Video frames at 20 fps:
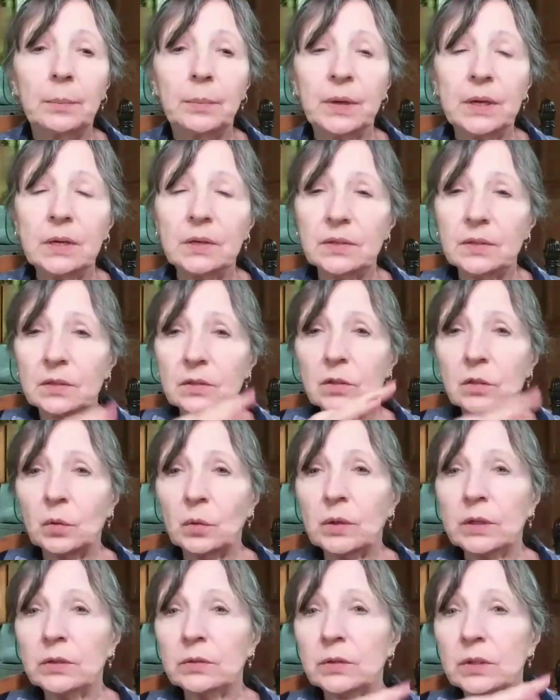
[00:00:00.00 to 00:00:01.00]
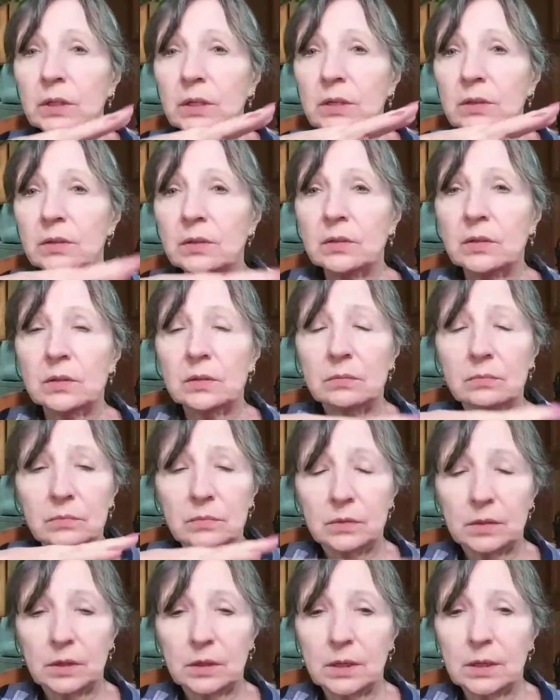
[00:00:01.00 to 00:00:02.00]
because the soil does
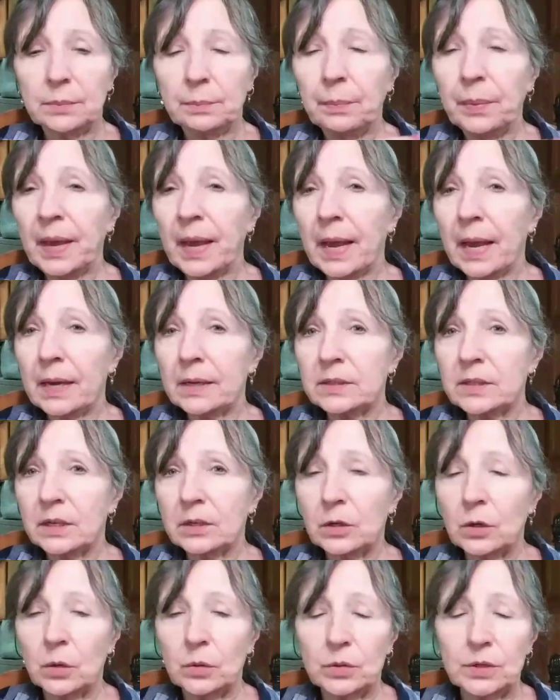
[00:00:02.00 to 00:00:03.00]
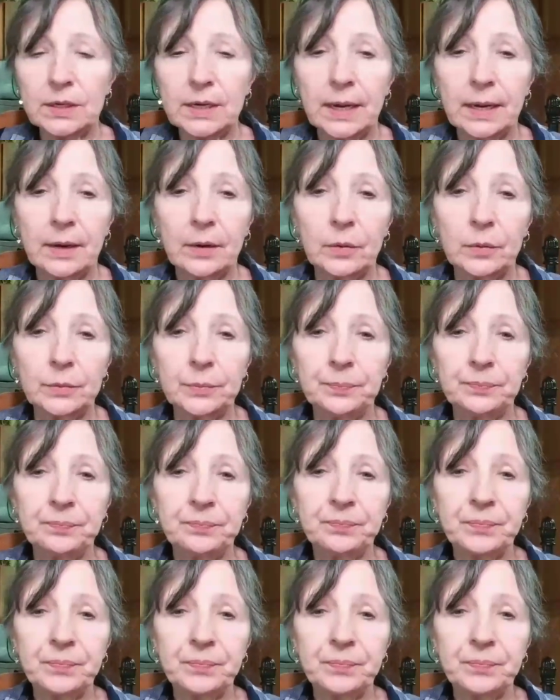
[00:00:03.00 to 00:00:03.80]
compact and go down.